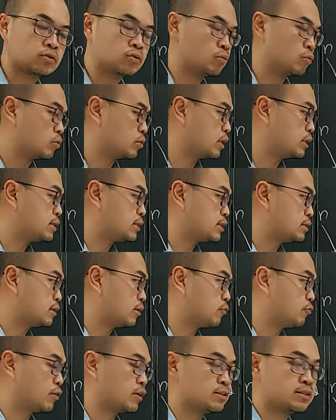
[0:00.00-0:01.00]
2. This is
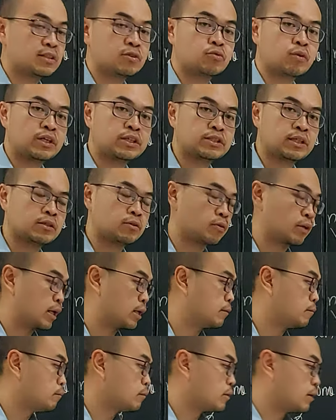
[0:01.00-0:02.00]
different situation, okay?